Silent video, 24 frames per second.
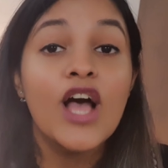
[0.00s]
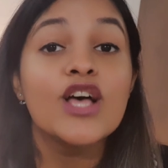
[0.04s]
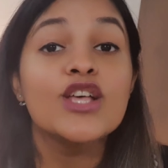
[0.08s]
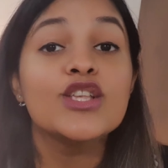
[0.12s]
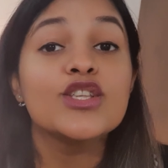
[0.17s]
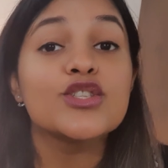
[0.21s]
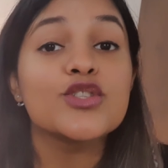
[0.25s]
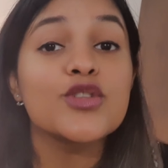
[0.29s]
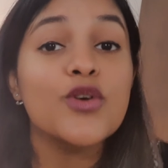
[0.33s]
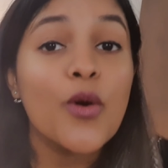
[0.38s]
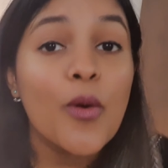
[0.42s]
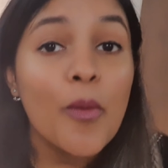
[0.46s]

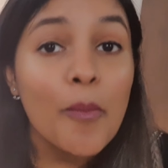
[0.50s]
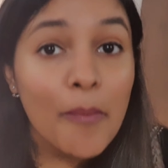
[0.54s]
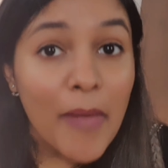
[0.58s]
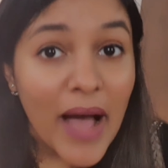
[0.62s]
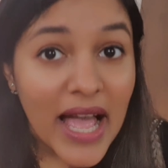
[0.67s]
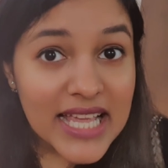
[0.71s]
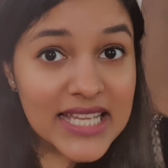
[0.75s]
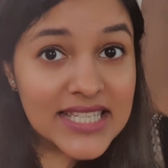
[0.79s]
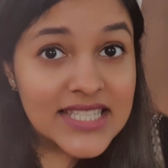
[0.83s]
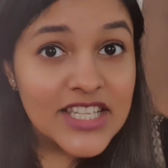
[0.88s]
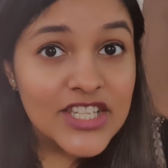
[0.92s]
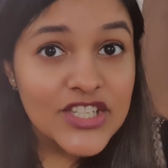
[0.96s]
So
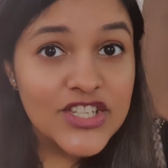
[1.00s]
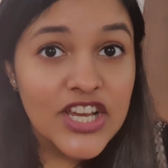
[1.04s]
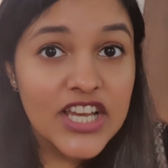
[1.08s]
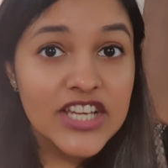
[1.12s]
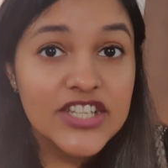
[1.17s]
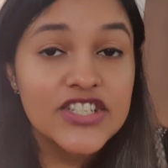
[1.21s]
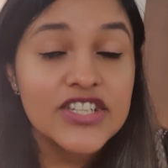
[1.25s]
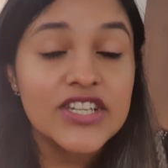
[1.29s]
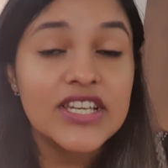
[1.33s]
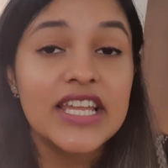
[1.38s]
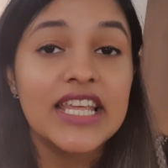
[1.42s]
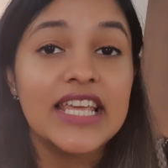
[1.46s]
my
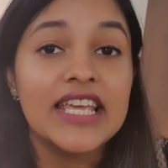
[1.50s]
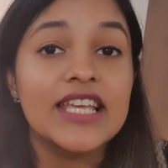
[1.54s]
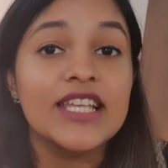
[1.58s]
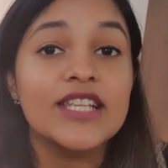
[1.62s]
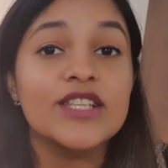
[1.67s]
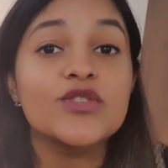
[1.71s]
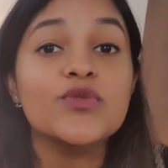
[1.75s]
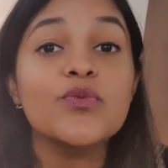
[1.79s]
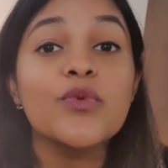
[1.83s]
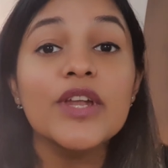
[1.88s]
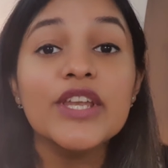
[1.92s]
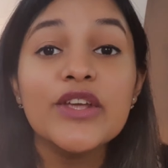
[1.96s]
suggestion
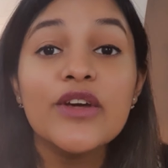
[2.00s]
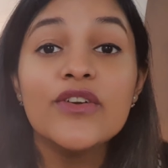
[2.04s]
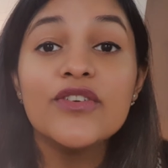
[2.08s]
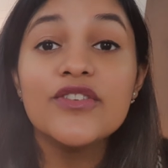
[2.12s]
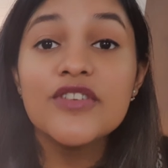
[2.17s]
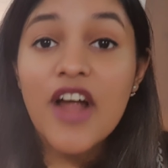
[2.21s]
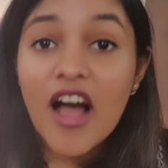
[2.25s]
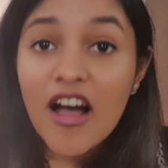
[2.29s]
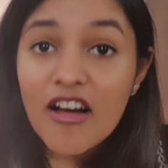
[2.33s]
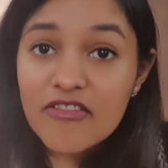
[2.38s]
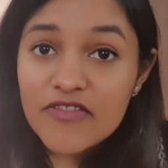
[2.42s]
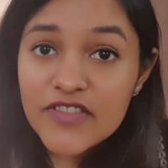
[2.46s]
is, when you're
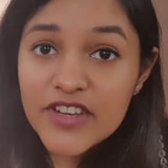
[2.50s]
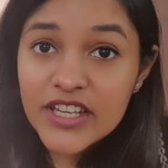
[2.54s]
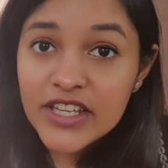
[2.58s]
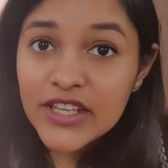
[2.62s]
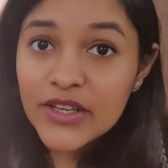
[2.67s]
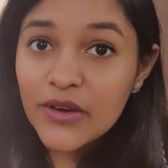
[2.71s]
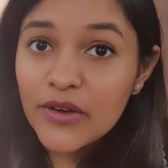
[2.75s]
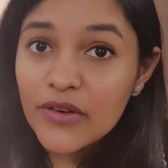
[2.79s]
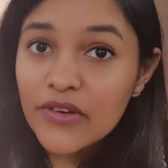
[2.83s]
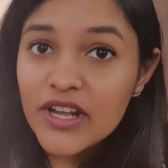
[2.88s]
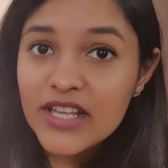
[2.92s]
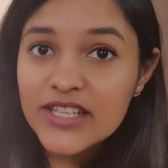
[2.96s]
drafting
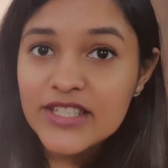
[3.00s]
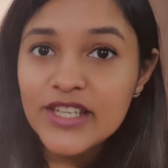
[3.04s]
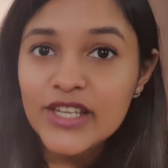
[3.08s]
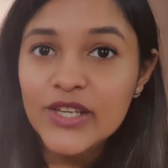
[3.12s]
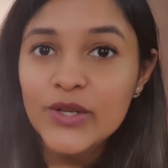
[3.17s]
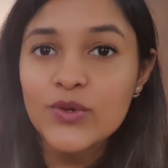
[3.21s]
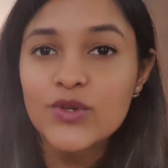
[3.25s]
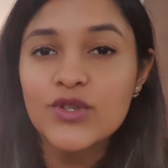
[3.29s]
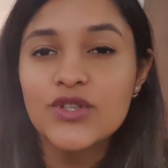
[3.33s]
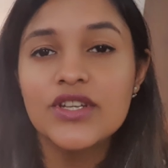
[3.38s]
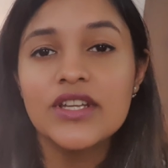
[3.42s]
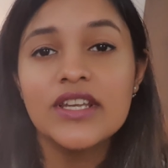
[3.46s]
your
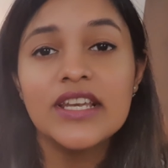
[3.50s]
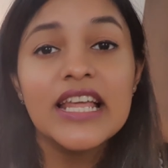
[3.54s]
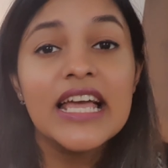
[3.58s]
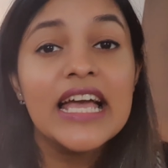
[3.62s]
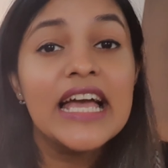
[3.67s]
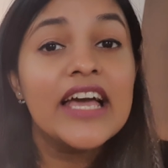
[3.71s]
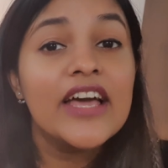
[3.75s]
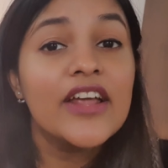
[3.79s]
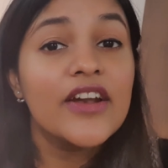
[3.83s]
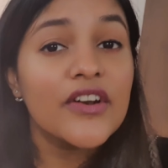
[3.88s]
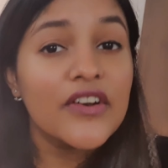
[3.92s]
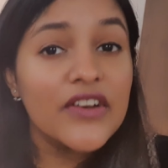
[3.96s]
resolution,
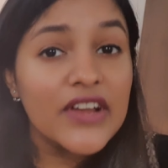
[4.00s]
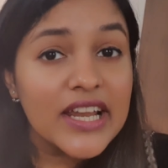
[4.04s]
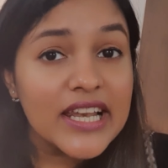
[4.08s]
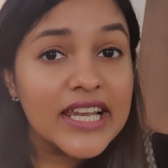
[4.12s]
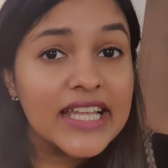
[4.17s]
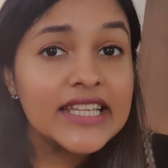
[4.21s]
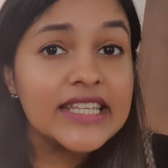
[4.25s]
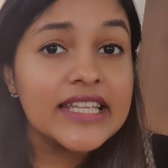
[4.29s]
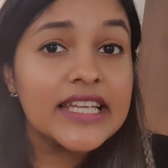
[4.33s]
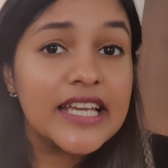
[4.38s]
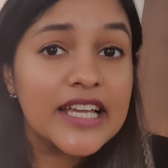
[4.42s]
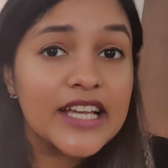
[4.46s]

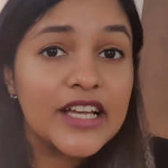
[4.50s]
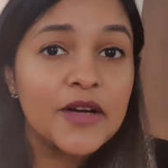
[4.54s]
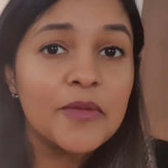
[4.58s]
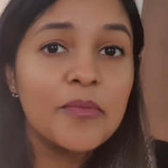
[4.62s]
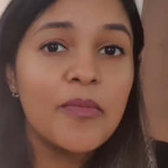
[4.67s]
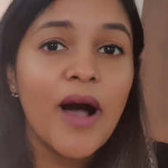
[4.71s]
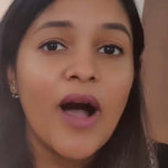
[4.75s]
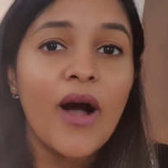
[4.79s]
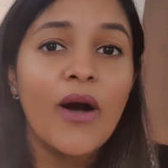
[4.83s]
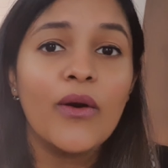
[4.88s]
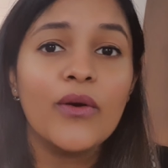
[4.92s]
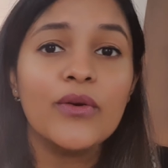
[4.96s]
really think
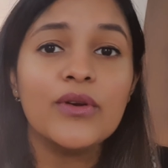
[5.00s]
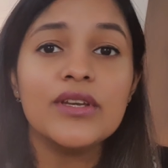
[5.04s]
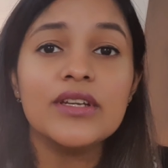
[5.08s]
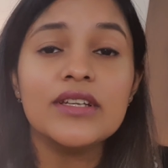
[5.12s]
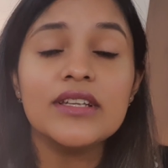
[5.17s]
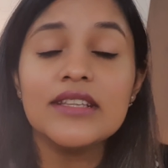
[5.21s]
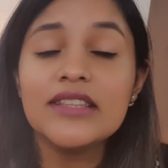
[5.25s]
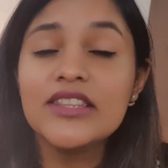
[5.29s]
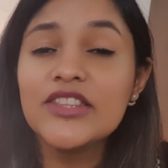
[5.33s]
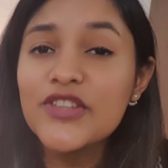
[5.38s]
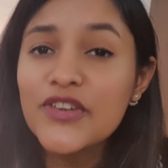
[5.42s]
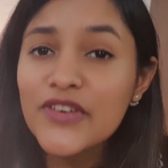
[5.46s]
about
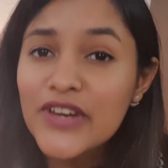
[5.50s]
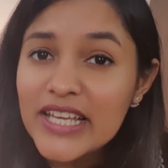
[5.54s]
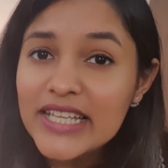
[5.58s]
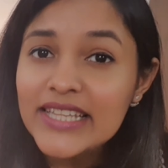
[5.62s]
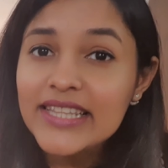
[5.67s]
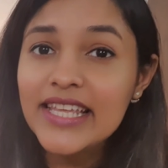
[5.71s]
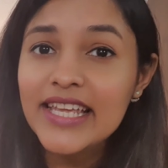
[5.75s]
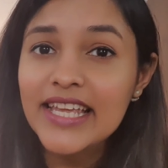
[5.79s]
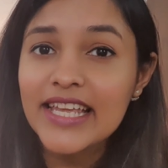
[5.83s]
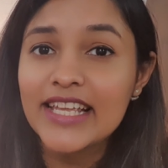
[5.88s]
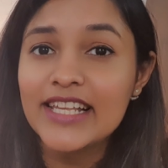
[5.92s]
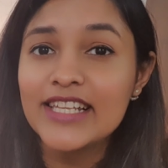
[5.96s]

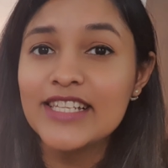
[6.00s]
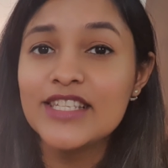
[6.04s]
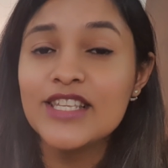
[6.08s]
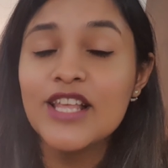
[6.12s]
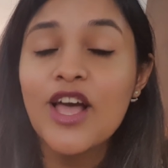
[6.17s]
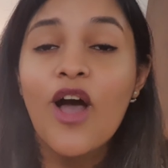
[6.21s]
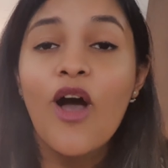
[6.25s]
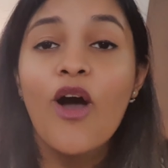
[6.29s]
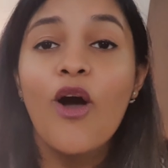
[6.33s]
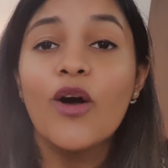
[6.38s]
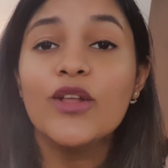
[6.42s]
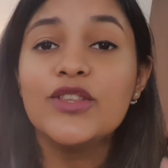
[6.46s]
three
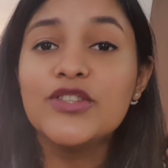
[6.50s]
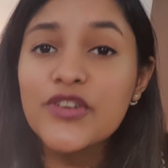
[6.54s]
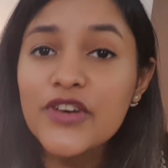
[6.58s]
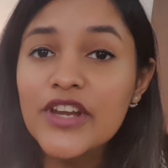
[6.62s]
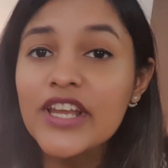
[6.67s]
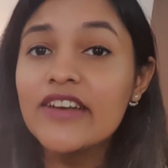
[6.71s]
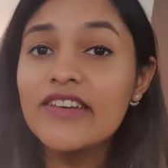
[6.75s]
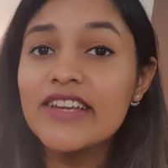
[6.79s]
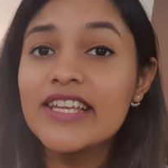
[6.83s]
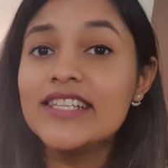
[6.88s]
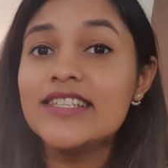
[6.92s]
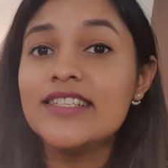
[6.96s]

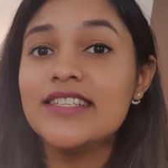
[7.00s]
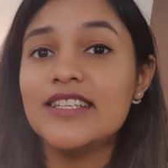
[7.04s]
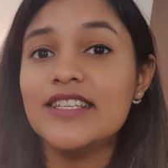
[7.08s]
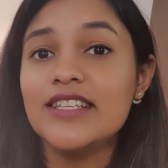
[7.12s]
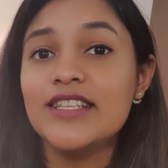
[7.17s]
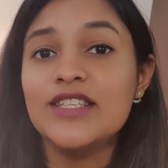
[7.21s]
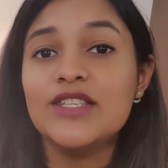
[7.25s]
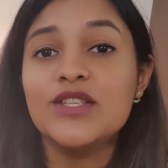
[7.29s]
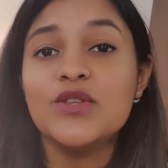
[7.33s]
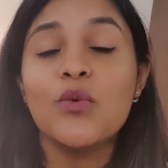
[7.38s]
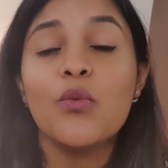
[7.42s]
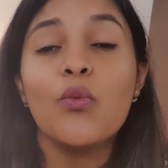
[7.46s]

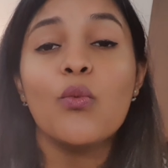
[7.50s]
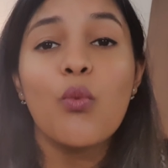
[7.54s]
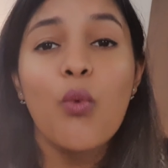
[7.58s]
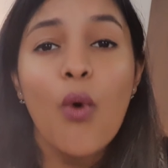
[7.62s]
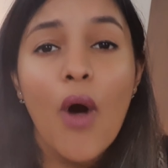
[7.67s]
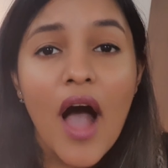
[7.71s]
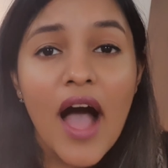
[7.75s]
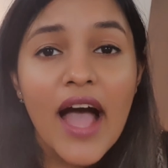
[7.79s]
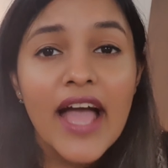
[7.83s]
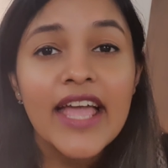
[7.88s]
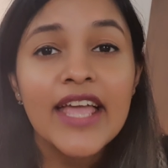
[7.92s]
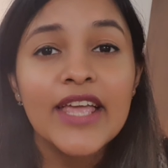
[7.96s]
reasons
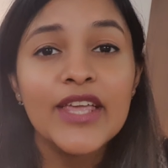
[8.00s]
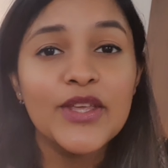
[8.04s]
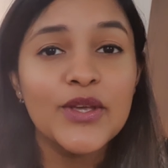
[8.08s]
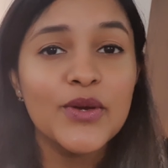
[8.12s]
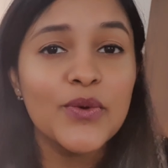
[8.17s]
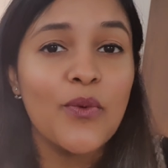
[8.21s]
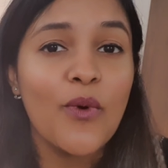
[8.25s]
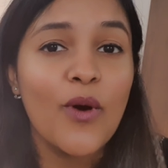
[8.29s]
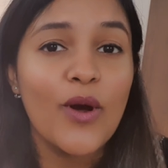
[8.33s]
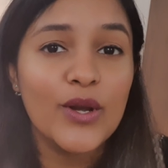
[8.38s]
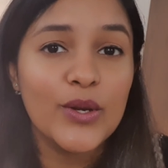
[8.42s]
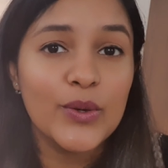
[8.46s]
why
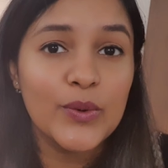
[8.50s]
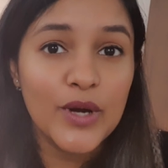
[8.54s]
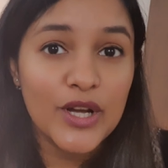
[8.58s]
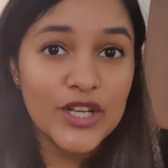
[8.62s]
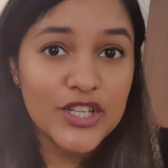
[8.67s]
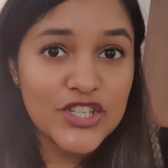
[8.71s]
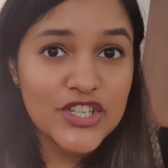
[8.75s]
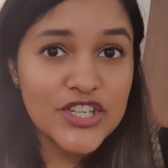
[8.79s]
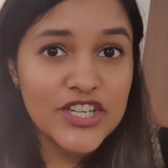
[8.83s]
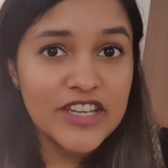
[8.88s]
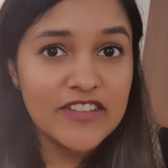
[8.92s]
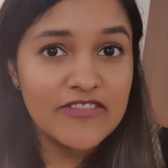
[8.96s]
you want to
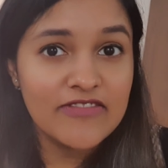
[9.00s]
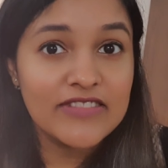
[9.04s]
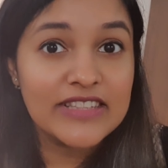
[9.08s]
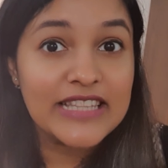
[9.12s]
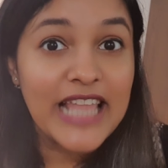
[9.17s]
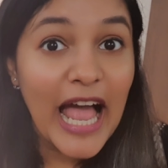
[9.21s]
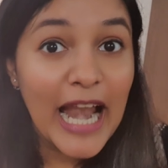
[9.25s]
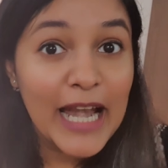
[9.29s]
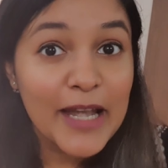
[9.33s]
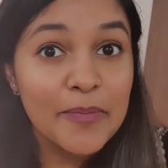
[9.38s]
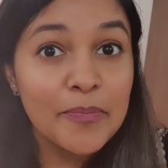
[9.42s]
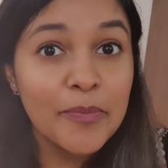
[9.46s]
achieve
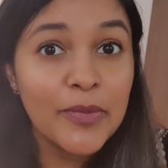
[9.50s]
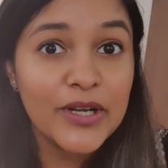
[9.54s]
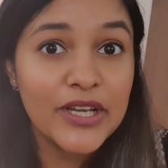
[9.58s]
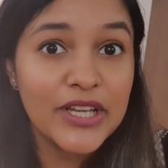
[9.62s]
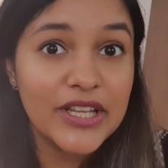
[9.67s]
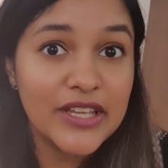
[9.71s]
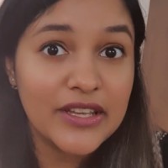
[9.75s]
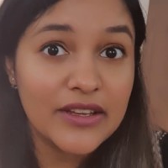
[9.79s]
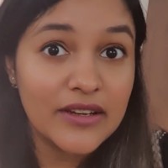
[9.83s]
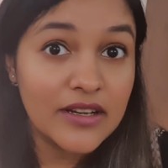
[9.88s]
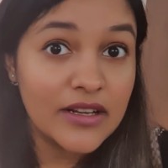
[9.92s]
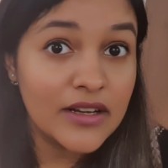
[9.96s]
that
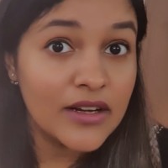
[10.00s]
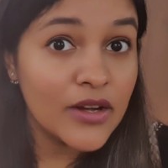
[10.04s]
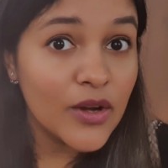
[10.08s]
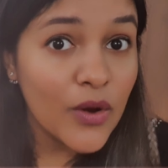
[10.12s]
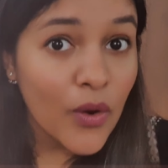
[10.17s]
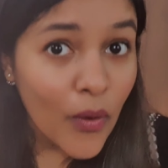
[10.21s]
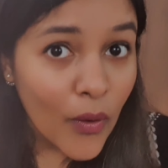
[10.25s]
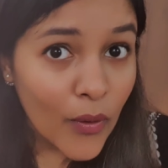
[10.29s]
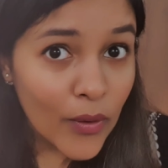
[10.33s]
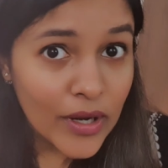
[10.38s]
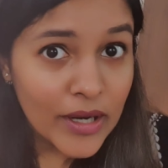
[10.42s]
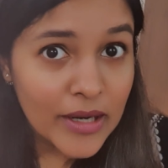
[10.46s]
particular
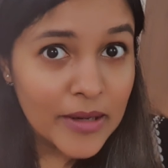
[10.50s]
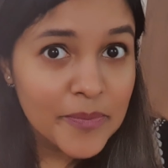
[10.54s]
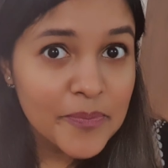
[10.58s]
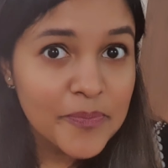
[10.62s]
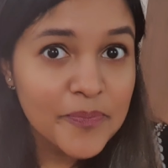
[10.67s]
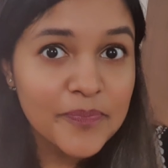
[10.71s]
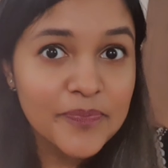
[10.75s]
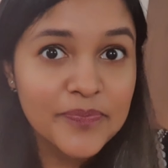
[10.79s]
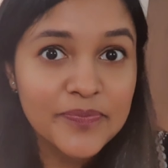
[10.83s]
goal.